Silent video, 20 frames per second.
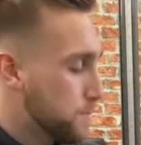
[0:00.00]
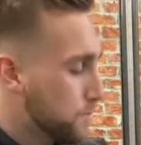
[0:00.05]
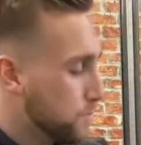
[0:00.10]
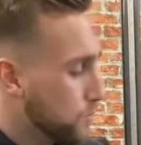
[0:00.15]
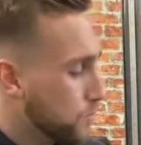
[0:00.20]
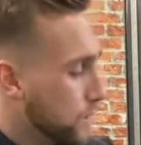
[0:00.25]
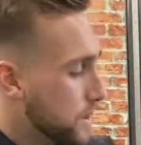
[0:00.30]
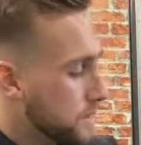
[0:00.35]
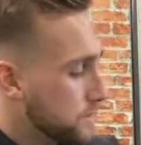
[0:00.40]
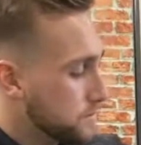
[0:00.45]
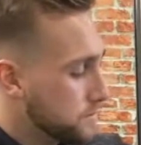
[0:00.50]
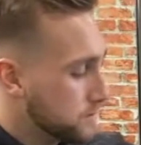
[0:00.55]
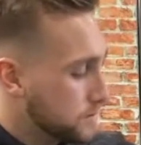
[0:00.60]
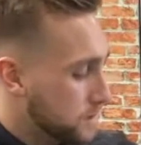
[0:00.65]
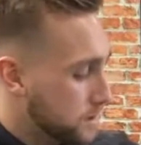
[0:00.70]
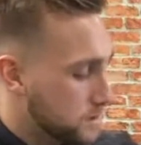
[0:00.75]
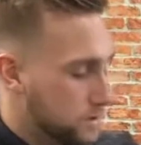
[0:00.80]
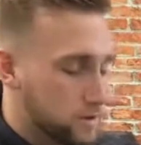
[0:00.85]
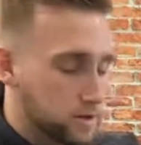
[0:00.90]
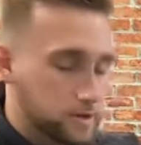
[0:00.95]
when
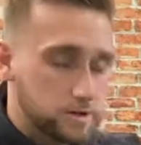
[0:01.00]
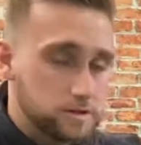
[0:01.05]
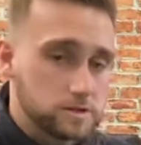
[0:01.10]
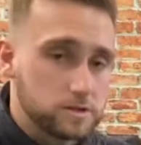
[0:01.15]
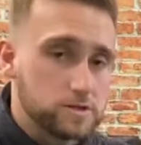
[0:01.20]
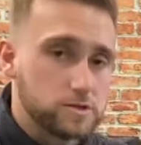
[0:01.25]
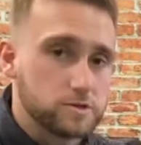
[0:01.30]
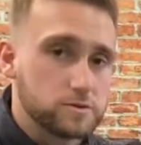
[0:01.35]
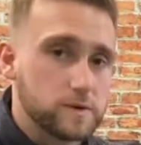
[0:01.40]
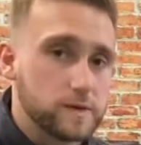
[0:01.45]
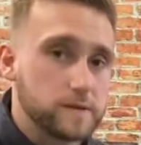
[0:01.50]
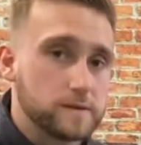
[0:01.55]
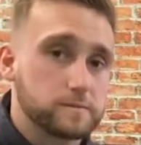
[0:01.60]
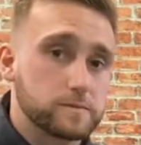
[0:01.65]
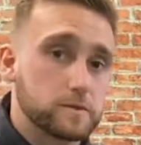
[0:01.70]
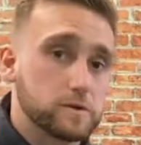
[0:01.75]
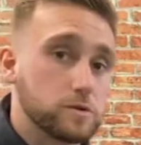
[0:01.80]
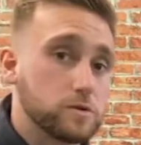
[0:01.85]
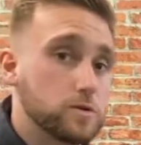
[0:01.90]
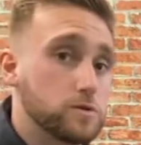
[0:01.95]
kind of looking to lose weight
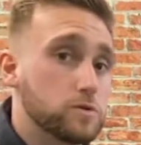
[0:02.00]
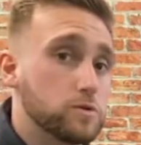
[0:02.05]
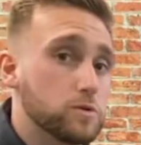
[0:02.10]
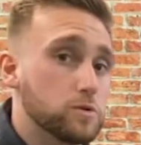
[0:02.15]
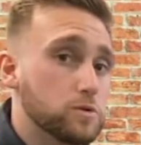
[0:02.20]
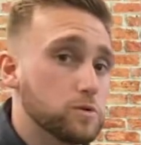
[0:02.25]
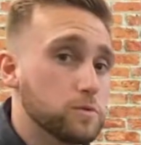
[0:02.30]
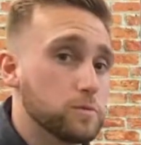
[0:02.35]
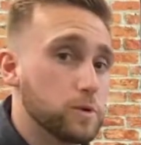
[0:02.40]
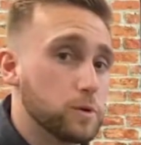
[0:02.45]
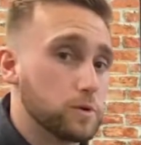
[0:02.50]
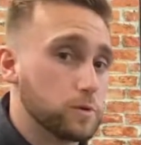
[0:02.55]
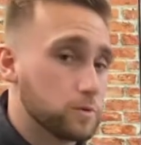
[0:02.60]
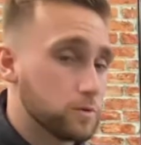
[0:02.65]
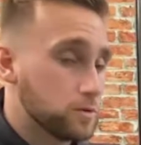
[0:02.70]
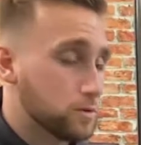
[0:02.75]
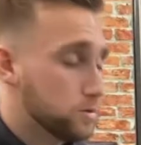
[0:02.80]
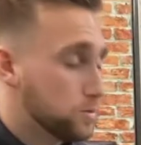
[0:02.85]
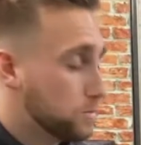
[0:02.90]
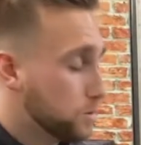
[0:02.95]
or
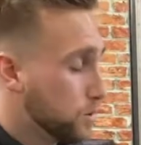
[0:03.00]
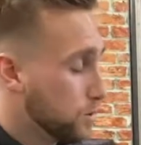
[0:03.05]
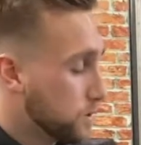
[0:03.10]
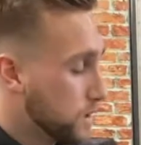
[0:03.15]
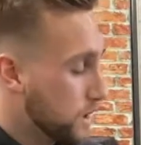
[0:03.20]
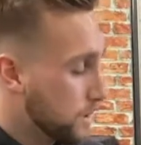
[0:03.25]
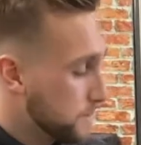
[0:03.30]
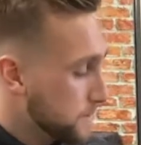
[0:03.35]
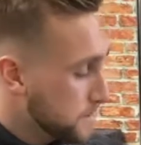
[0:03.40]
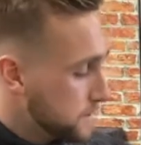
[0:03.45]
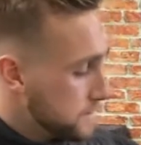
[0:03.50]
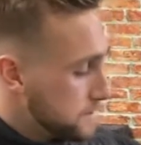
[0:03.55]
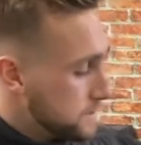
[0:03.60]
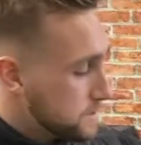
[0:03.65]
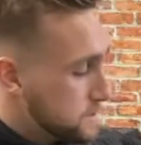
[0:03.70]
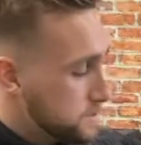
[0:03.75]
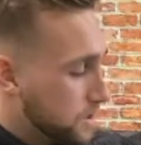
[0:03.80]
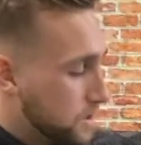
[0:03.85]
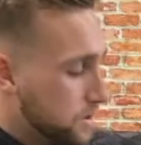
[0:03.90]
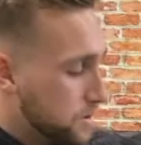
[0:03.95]
bulk up.
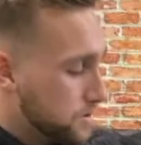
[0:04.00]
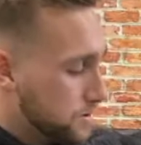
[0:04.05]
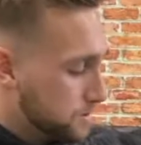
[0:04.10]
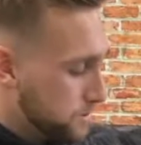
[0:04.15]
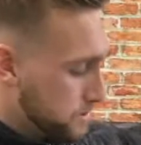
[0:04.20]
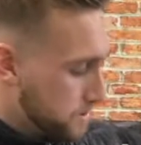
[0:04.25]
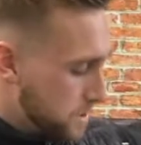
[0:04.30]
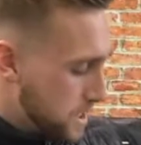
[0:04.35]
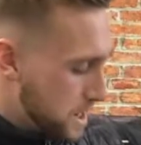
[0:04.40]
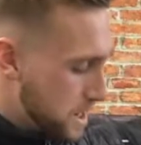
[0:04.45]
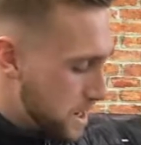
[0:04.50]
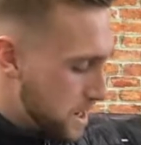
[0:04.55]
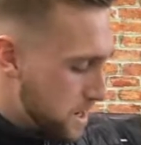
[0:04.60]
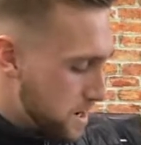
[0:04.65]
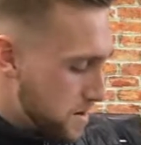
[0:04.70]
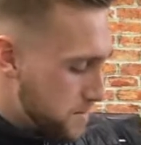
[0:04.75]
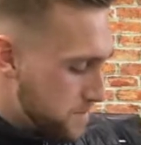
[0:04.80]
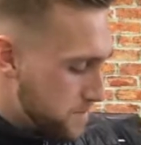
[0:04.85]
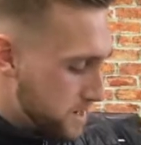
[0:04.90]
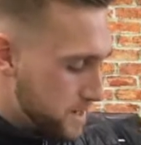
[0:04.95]
So
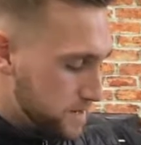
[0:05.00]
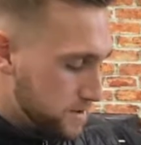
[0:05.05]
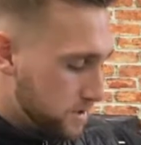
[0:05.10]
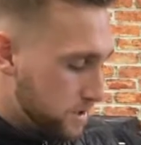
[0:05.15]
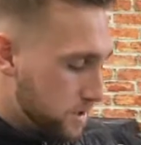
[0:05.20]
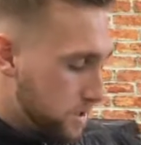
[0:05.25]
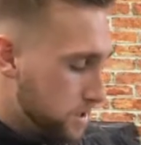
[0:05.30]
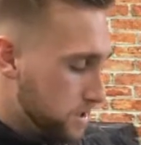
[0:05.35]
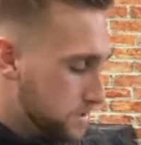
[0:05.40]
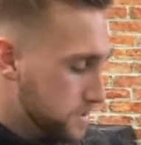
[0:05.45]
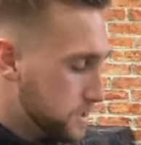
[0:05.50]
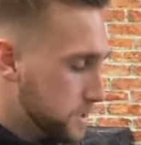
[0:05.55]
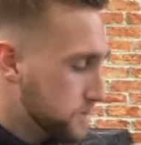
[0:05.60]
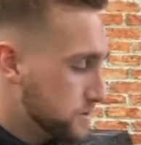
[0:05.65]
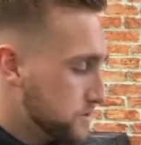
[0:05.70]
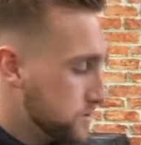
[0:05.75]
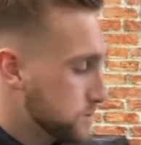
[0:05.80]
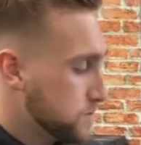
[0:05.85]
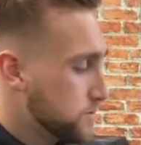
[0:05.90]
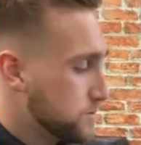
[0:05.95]
in our last
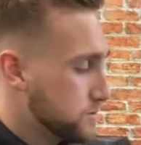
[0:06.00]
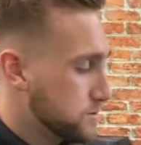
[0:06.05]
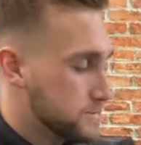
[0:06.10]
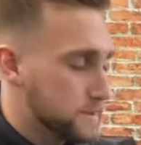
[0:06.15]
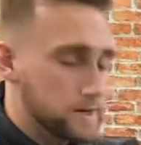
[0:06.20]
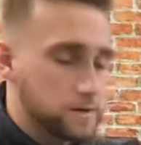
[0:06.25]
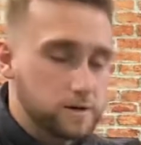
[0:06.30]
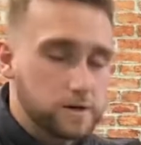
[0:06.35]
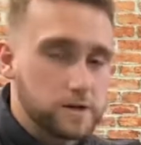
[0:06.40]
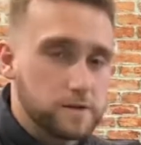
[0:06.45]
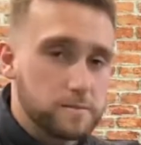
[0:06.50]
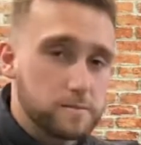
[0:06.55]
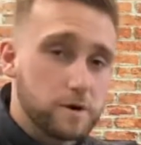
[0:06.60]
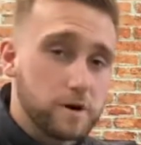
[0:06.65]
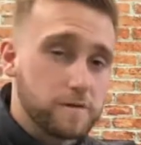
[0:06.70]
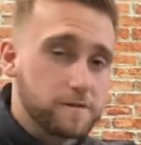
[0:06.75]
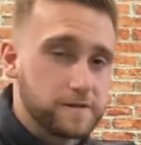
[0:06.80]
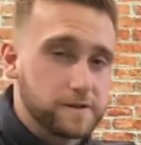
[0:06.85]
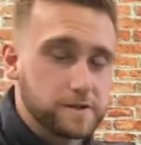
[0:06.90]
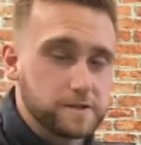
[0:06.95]
series, we talked about kind of
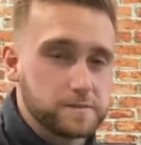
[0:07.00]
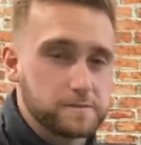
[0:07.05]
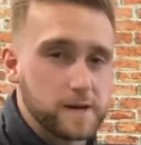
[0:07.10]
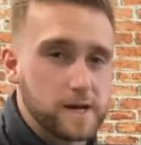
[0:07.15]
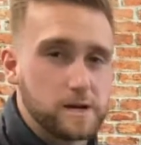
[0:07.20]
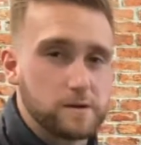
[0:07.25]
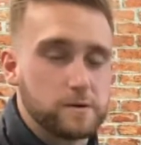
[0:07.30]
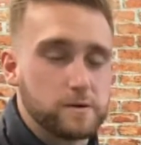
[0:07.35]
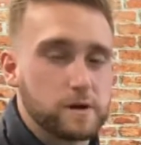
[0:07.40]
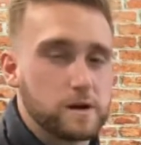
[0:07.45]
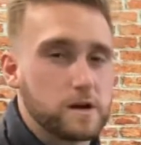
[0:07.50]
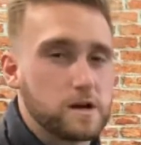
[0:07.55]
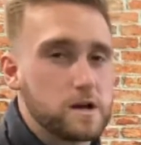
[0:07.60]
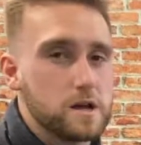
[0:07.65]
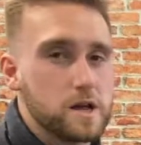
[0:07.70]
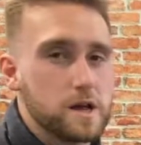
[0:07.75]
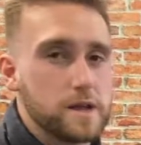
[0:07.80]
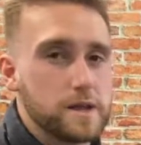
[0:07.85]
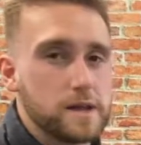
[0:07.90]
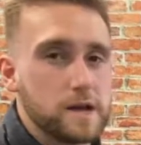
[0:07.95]

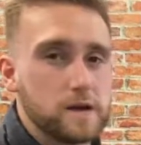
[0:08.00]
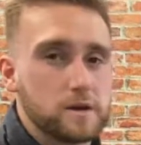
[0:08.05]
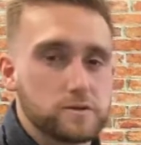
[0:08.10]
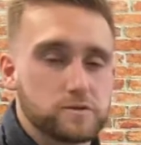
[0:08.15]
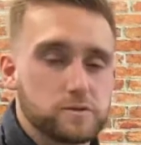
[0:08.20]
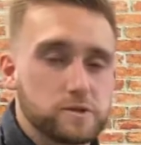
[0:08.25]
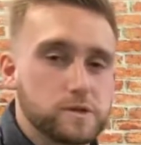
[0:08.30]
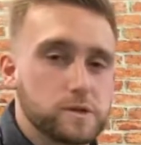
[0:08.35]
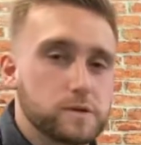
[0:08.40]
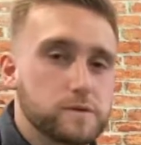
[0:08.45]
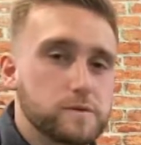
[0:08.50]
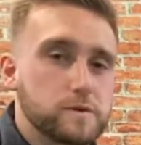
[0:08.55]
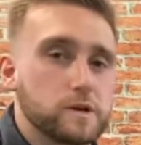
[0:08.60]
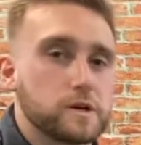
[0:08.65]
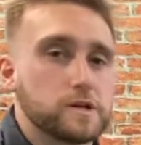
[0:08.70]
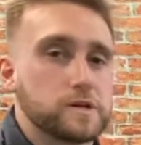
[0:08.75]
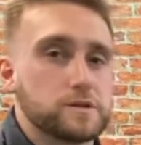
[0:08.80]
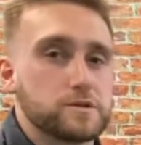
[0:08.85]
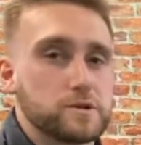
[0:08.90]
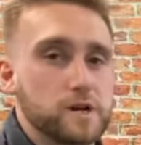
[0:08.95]
MyFitnessPal and how it's really good for
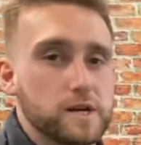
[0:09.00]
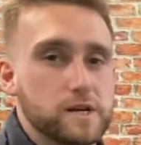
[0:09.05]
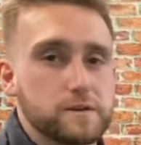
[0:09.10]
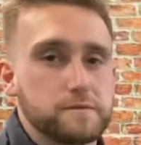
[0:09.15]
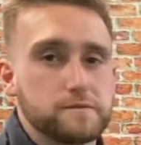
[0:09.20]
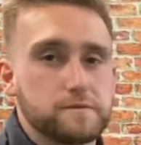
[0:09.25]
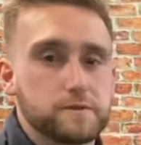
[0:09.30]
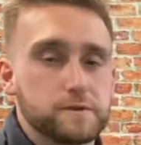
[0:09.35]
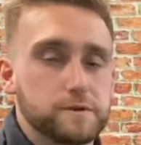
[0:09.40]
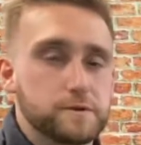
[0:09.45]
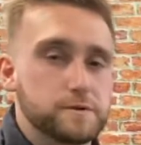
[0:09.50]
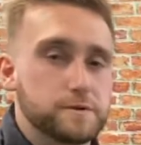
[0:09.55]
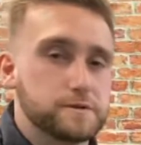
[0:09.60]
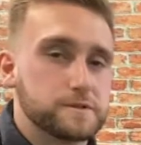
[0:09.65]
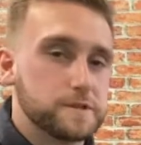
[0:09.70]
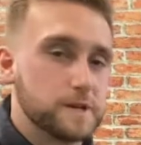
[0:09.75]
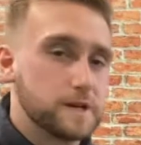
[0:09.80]
kind of tracking foods.